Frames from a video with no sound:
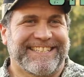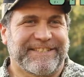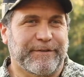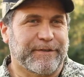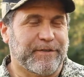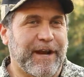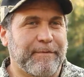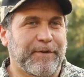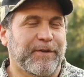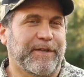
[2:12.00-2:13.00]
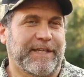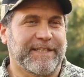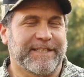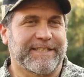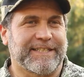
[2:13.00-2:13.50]
So the Shrapnel
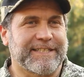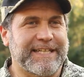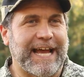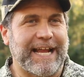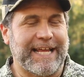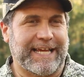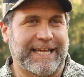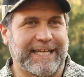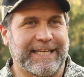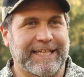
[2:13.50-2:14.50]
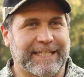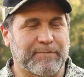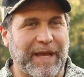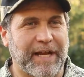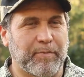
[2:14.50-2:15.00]
is a static
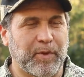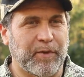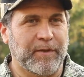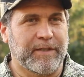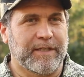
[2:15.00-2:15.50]
expandable,